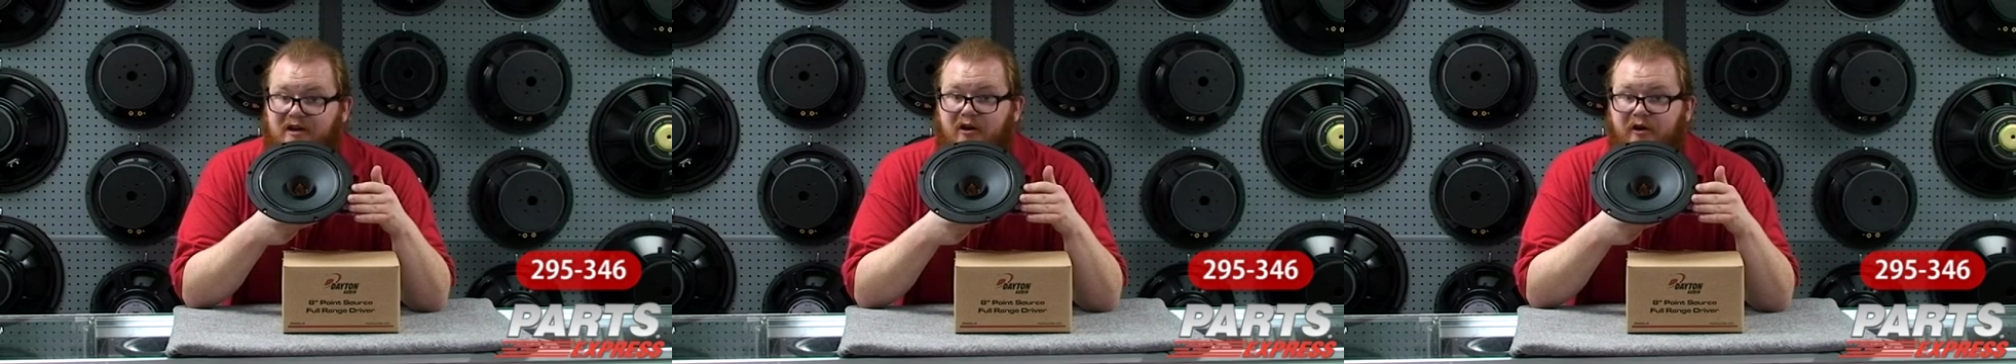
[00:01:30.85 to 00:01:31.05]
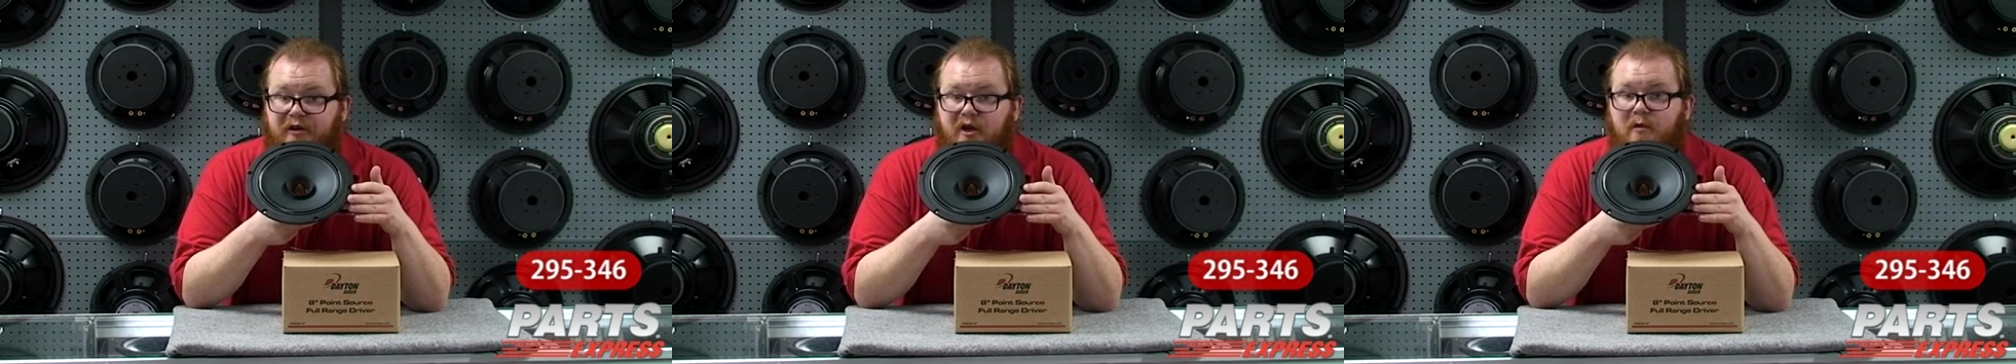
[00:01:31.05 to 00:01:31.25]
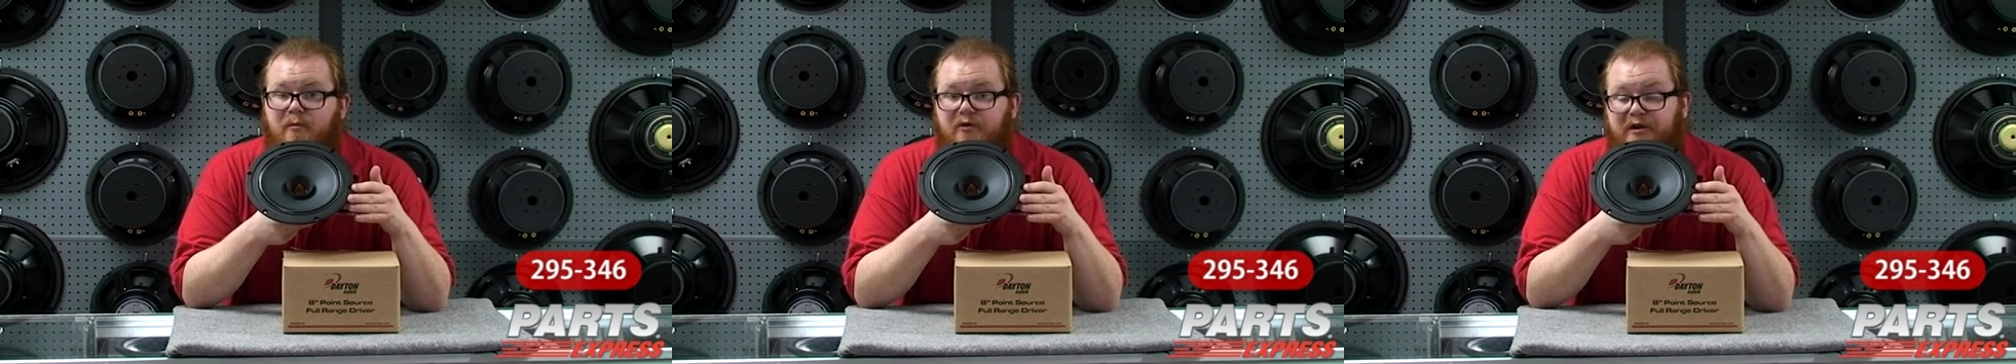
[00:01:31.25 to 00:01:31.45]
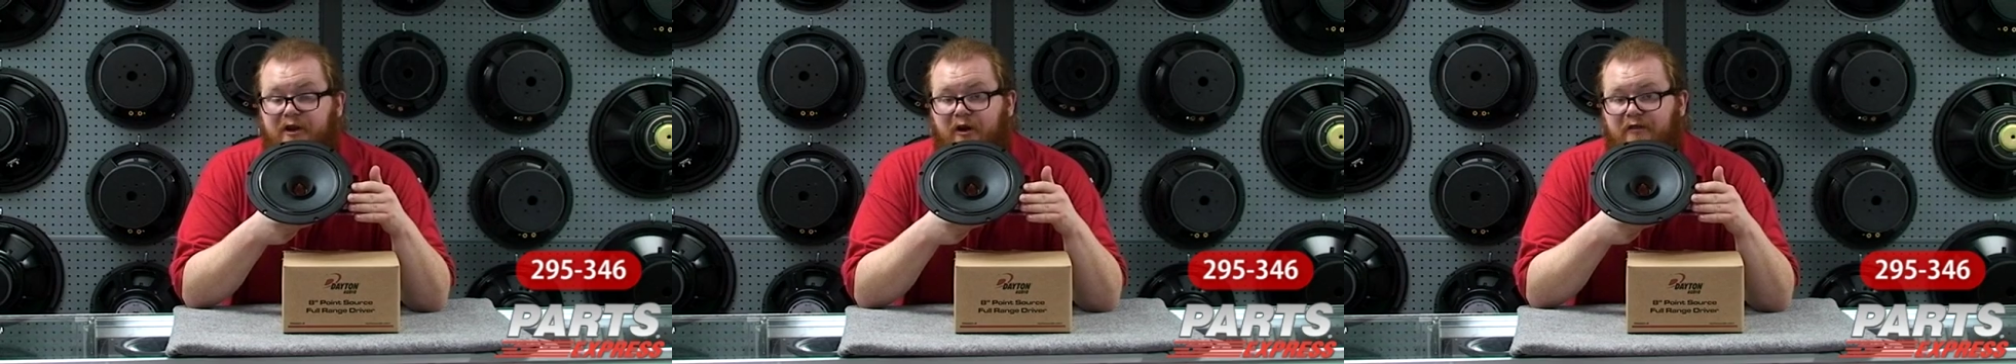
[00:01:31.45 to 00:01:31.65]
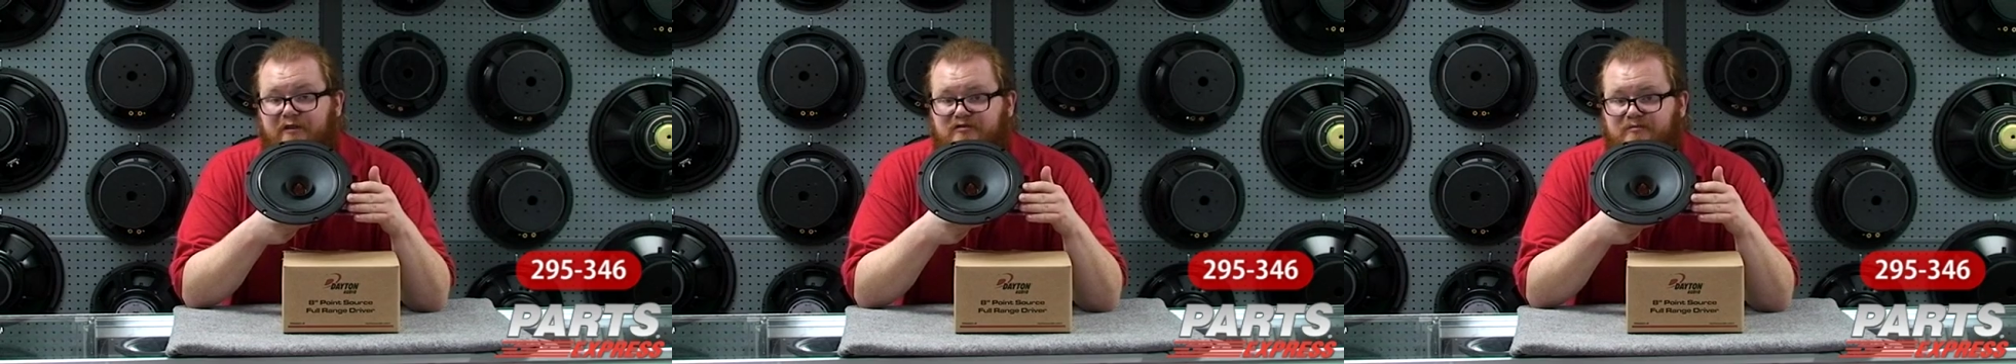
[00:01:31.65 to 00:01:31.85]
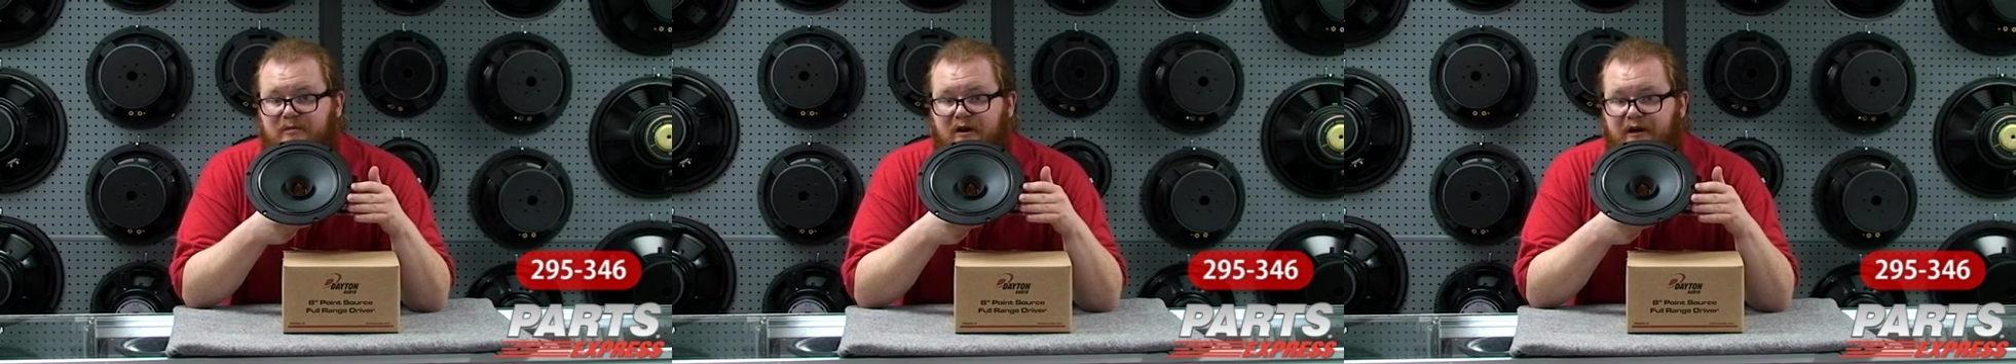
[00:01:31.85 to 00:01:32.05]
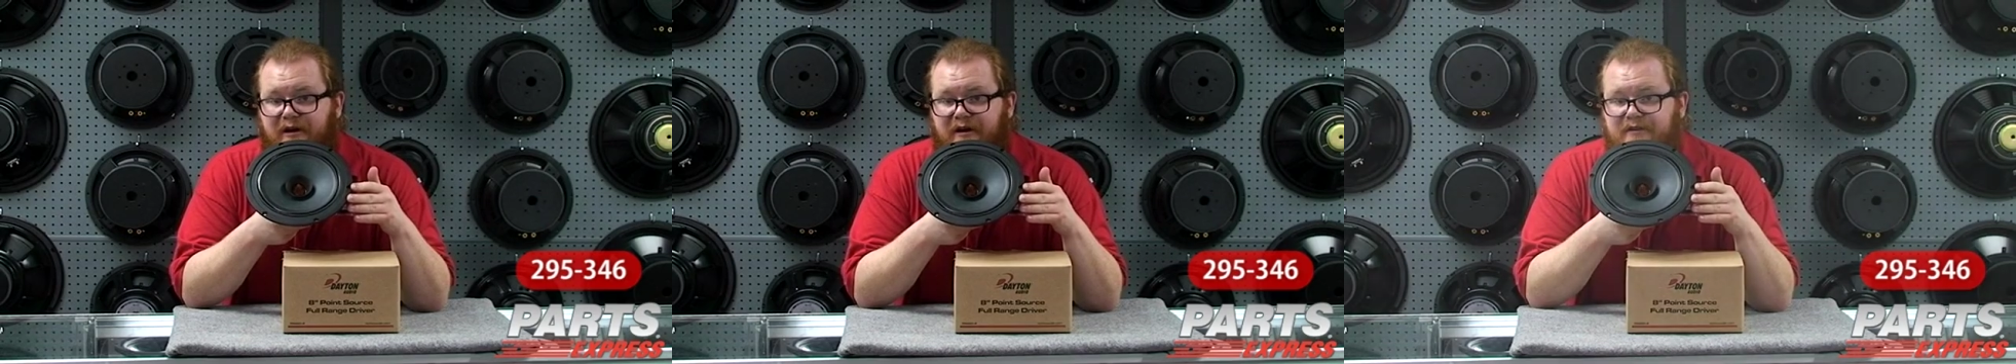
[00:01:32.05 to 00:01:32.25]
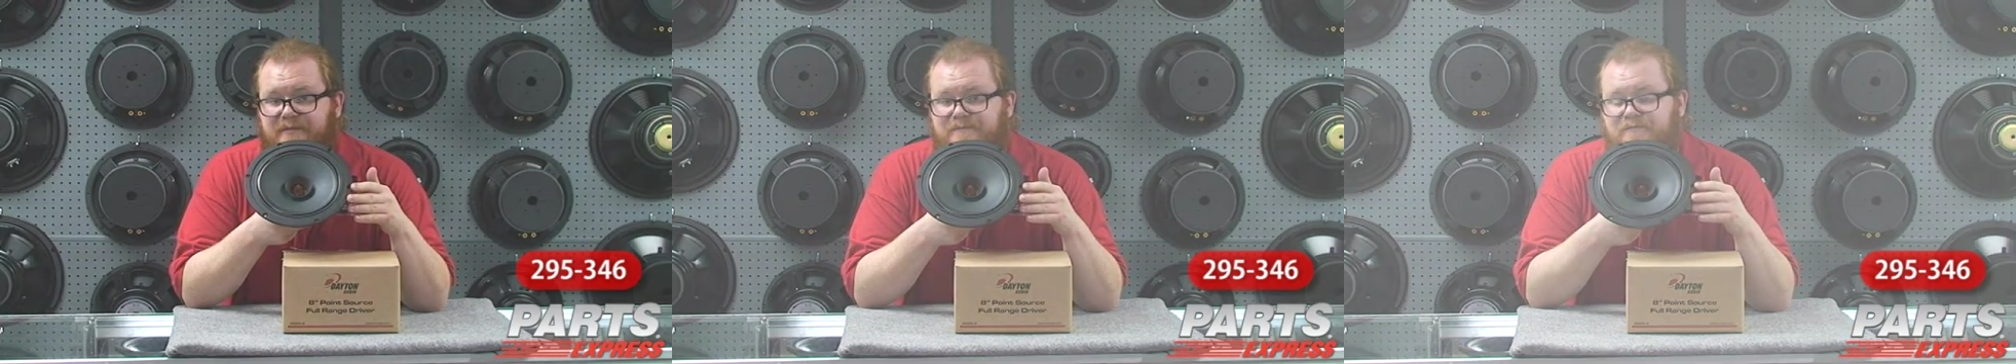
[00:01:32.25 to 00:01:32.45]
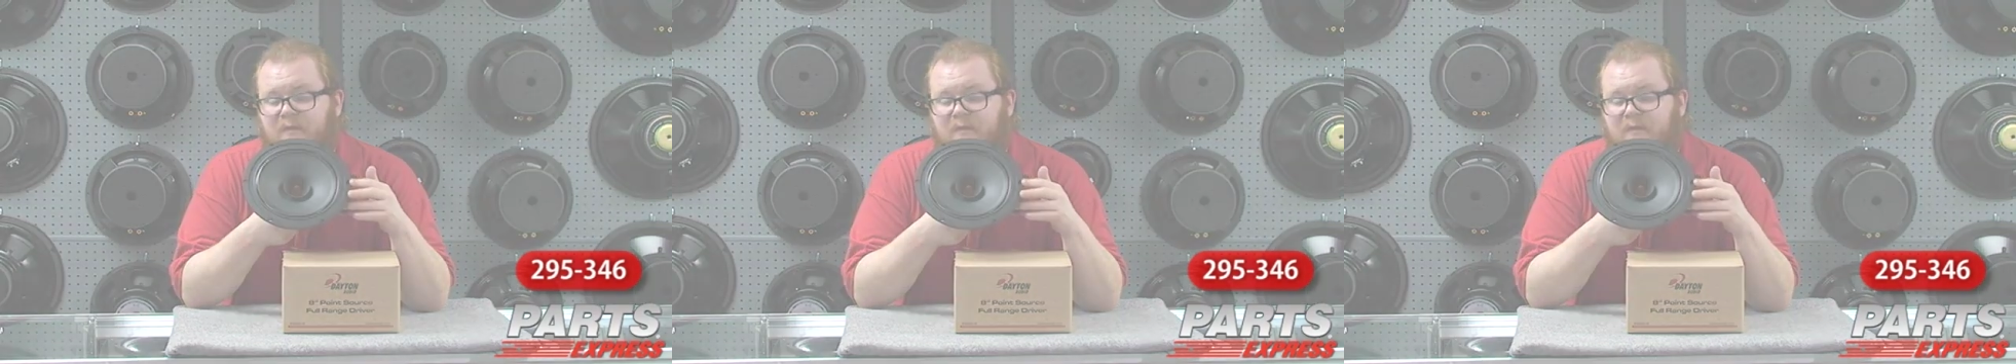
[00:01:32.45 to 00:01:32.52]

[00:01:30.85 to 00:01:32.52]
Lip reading: Audio put in on this product.